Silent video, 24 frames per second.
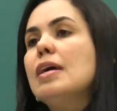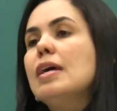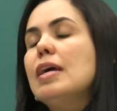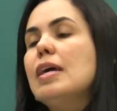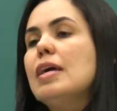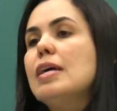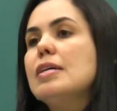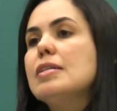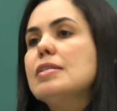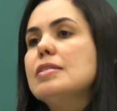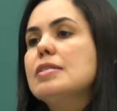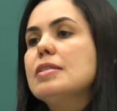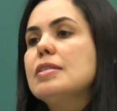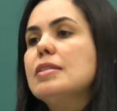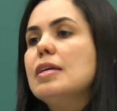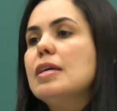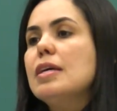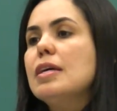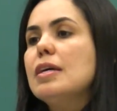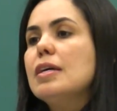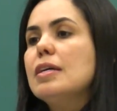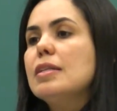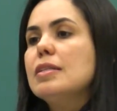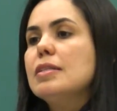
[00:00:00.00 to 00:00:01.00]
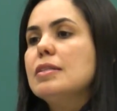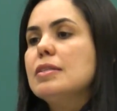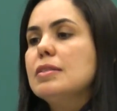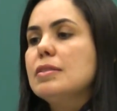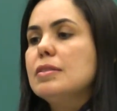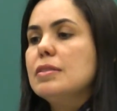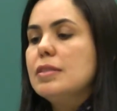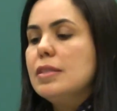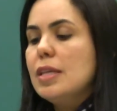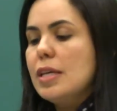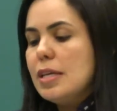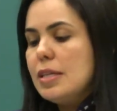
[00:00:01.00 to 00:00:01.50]
and then
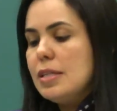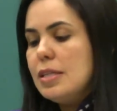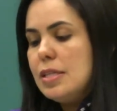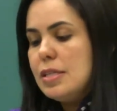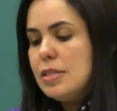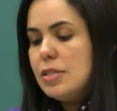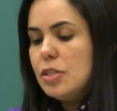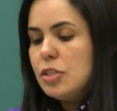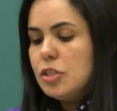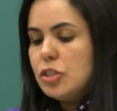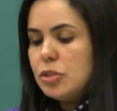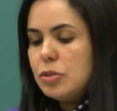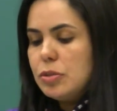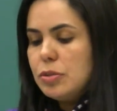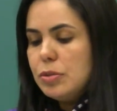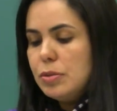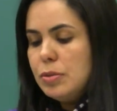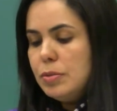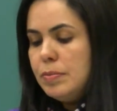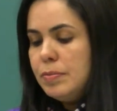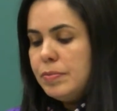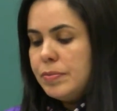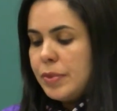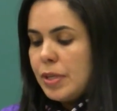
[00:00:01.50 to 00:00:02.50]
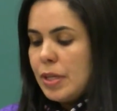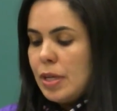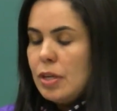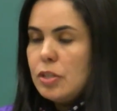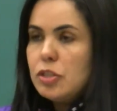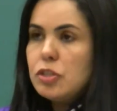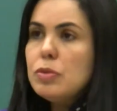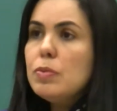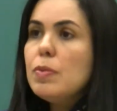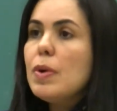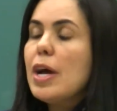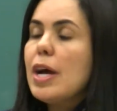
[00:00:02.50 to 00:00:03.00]
they need to
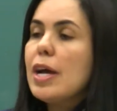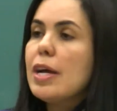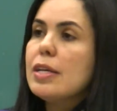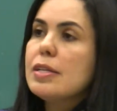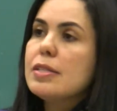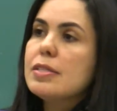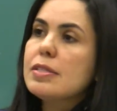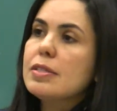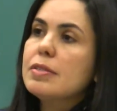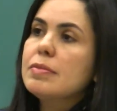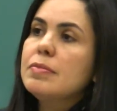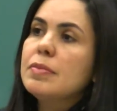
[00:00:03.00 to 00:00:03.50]
write